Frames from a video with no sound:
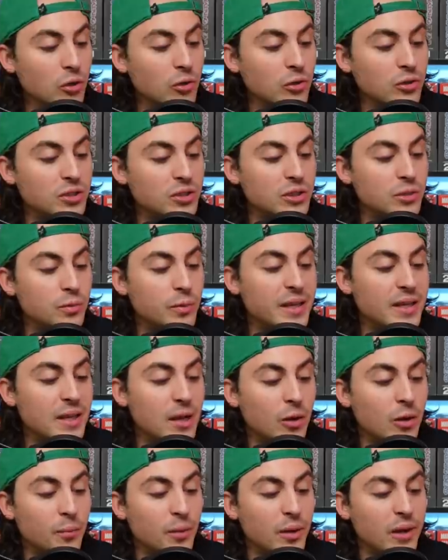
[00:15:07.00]
Horse this week. I
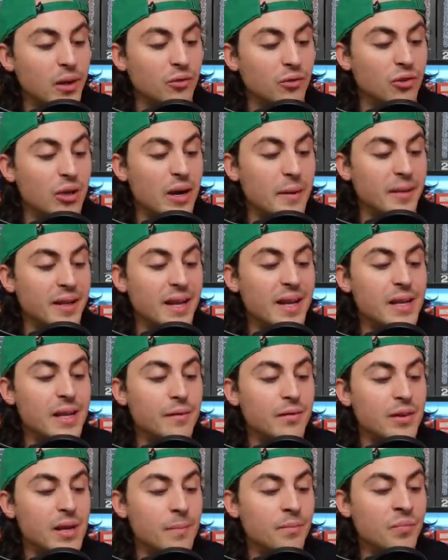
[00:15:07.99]
don't plan on grabbing any of
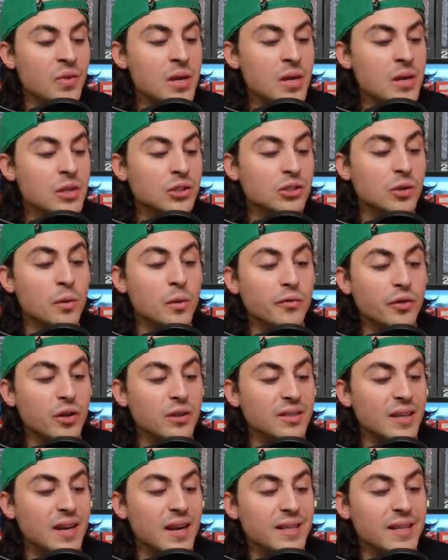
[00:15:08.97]
them. So moving on
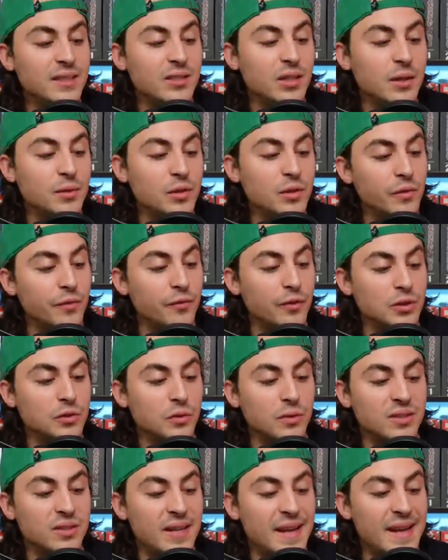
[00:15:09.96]
to IDW, the first
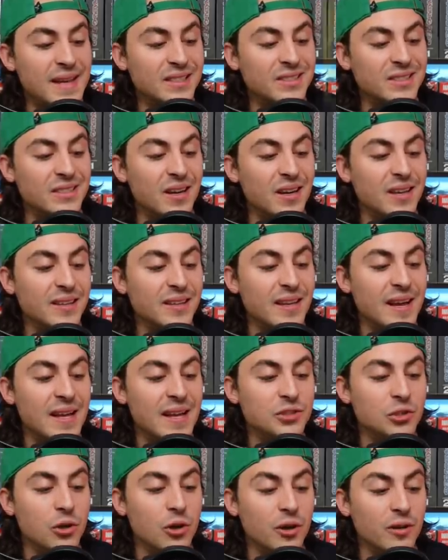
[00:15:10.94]
one today is Sonic the
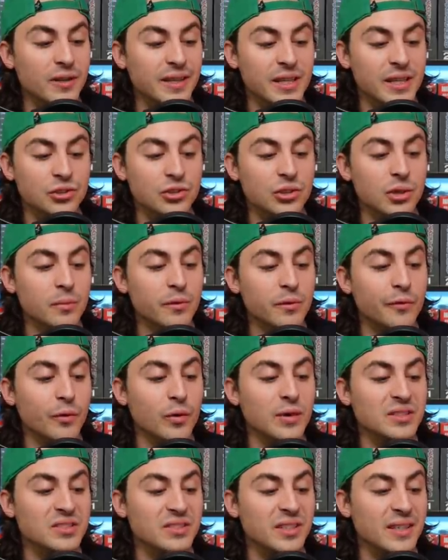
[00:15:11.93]
Hedgehog, issue number
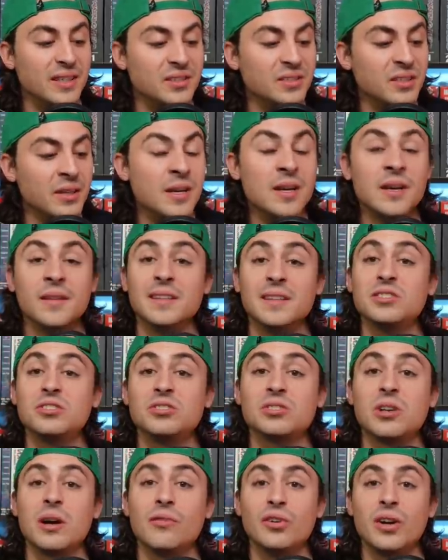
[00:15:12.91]
46. This is
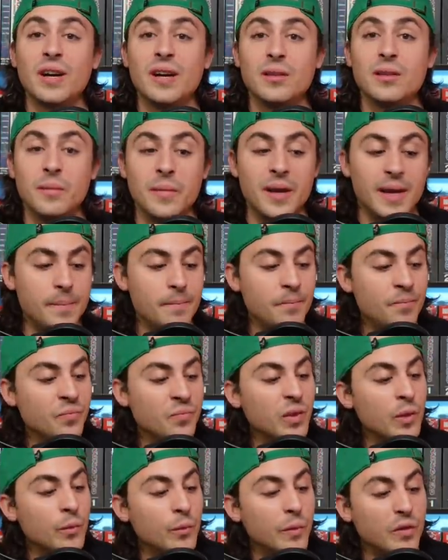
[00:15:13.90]
cover A, the main.
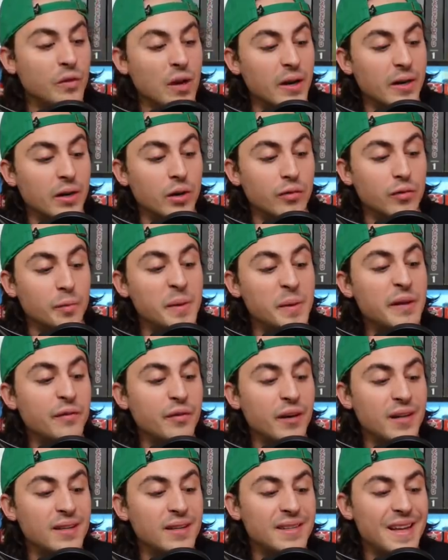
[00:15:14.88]
We've got a cover B
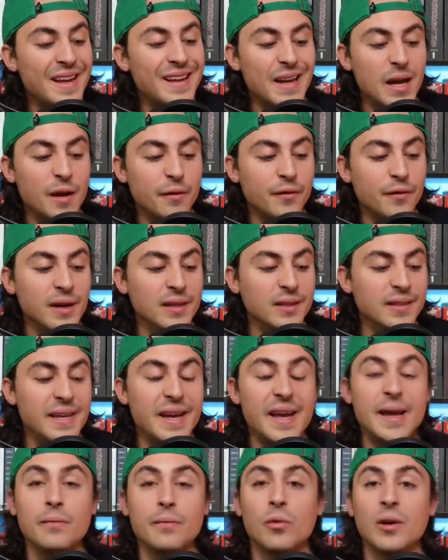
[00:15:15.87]
variant, and now finally
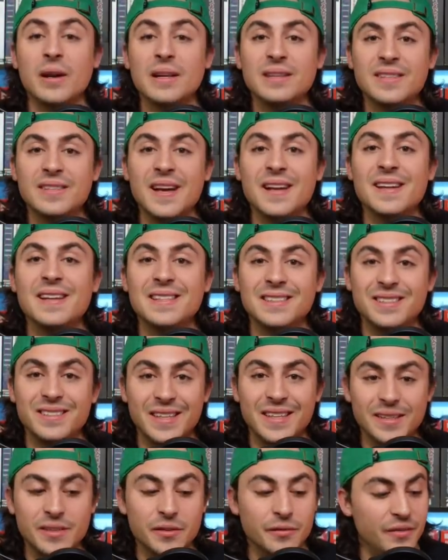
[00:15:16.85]
a 1 in 10
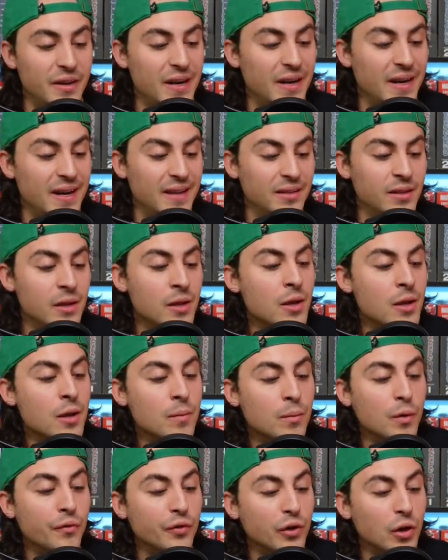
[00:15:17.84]
incentive variant.
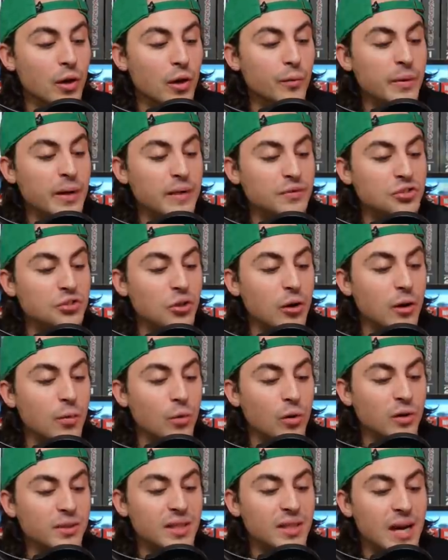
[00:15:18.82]
Moving on, we have Star
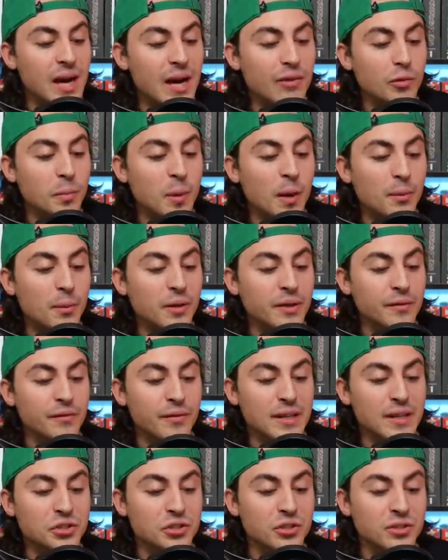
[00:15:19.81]
Wars The High Republic
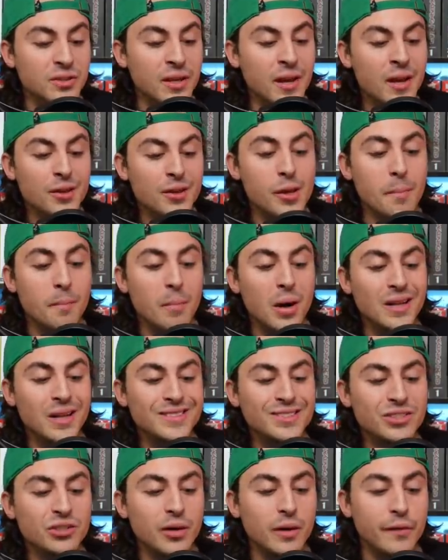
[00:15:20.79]
Adventures, The
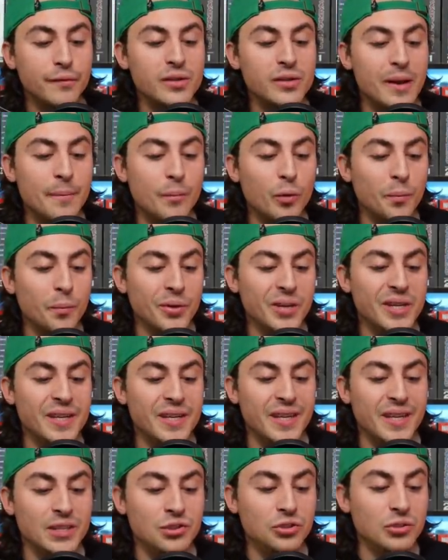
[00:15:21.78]
Monster of Temple Peak,
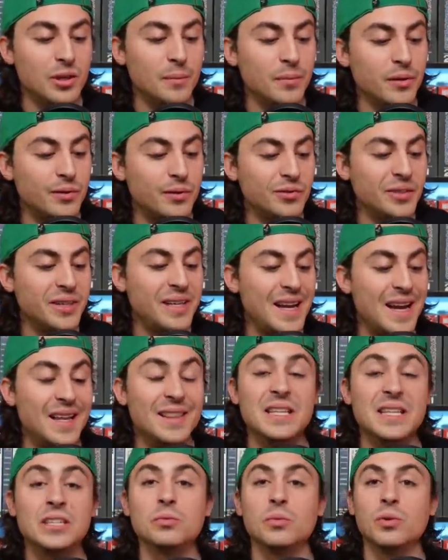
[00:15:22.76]
issue number 3, and
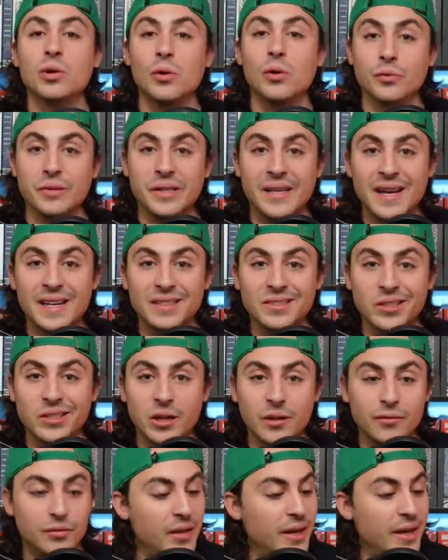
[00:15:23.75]
this one only has a
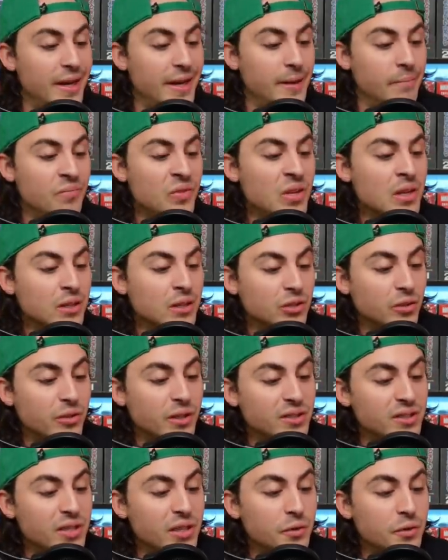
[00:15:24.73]
cover A. So
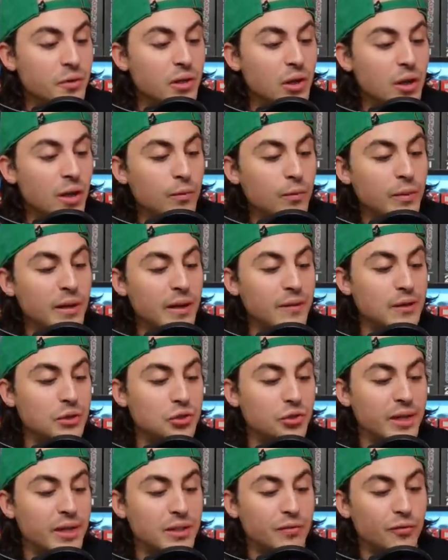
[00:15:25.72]
continuing on, we have The
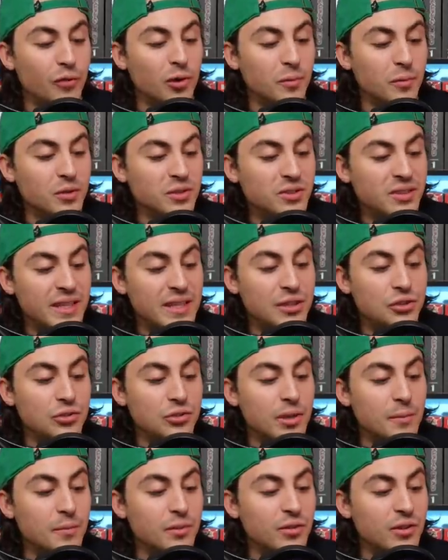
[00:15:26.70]
Transformers, issue
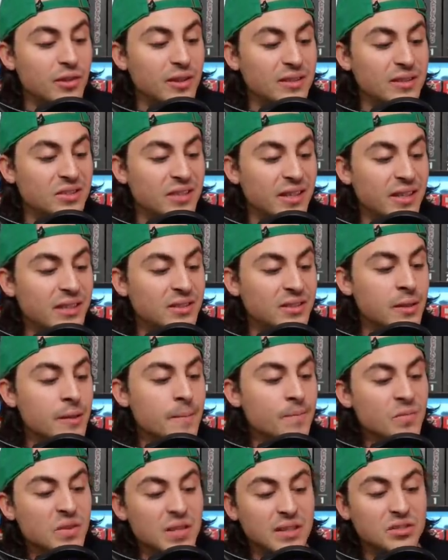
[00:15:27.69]
number 36.
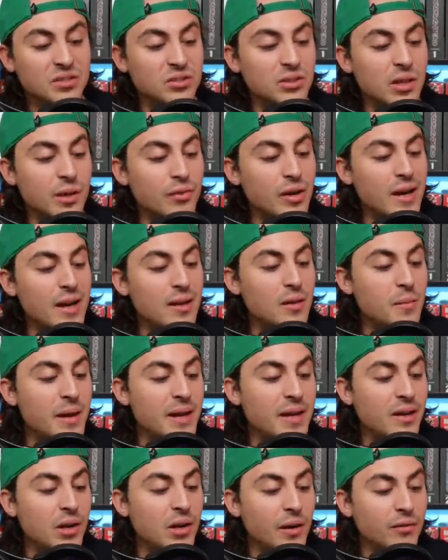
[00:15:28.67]
This is cover A, the
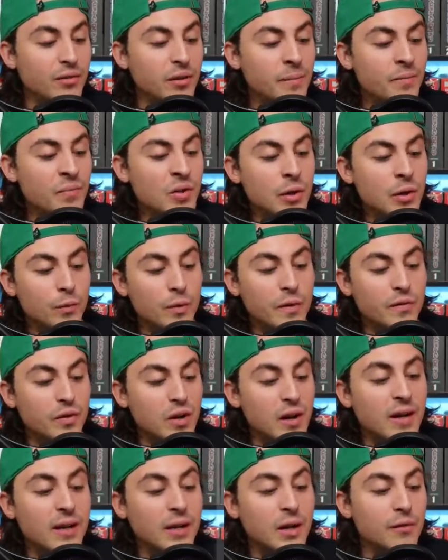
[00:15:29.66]
main cover. We've
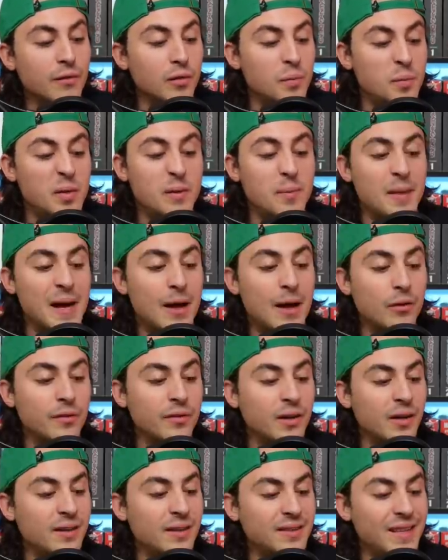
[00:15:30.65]
got a cover B PAL
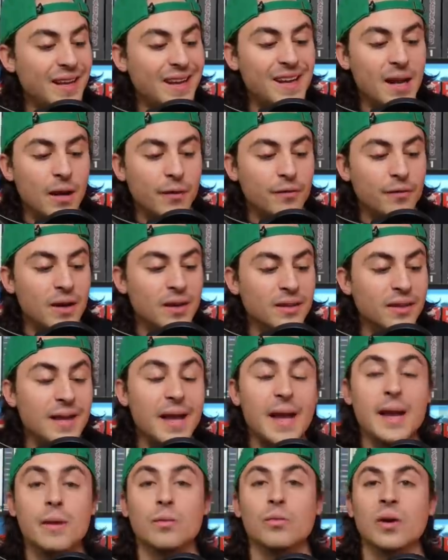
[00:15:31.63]
variant, and now finally
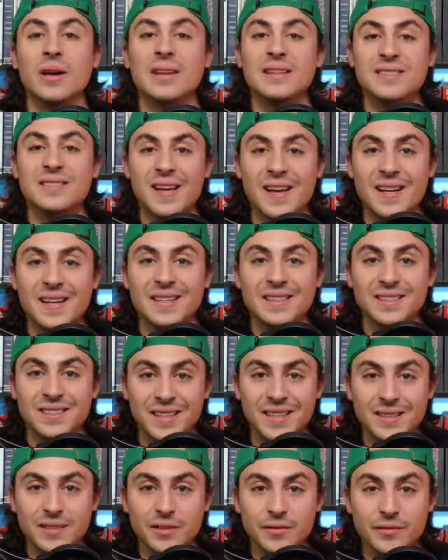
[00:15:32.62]
a 1 in 10
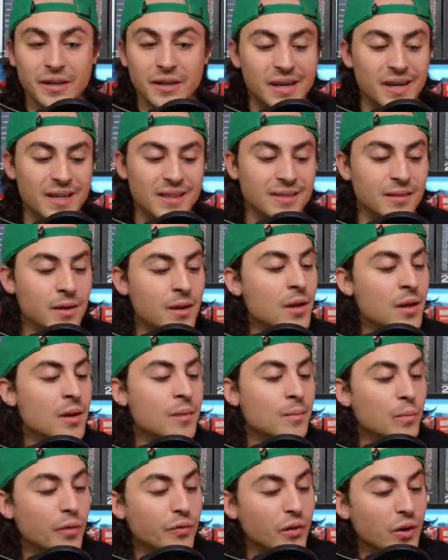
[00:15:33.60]
incentive variant.
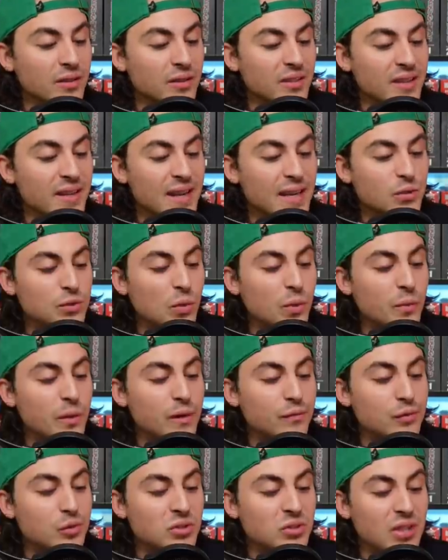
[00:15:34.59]
Moving on to the next one, we
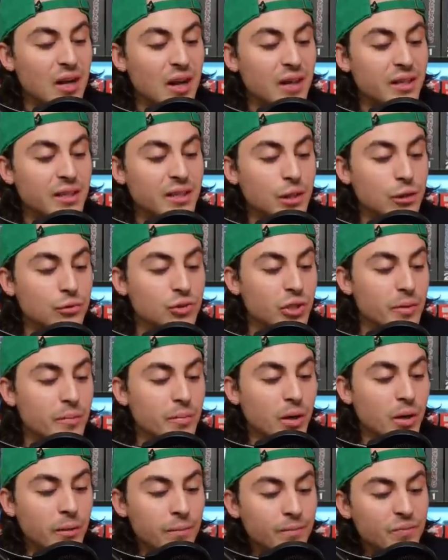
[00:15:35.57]
have Usagi
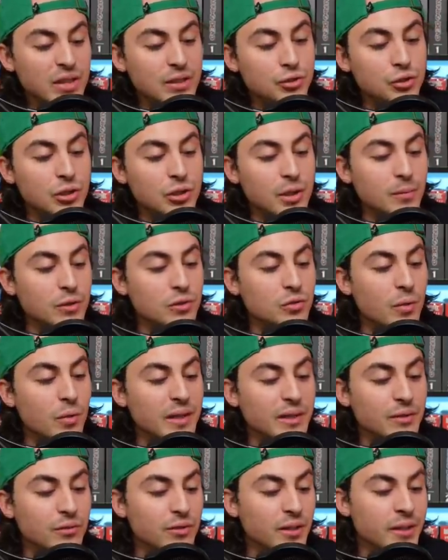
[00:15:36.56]
Yojimbo, issue number
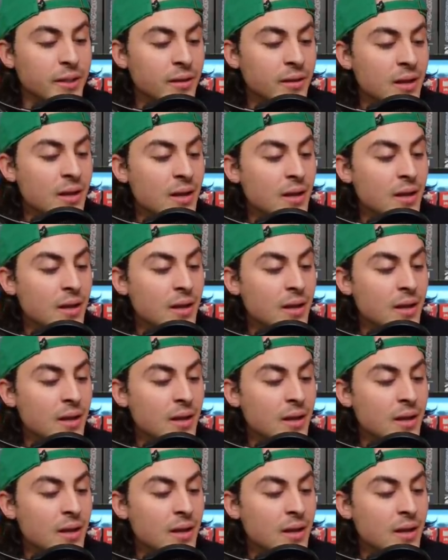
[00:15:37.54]
23.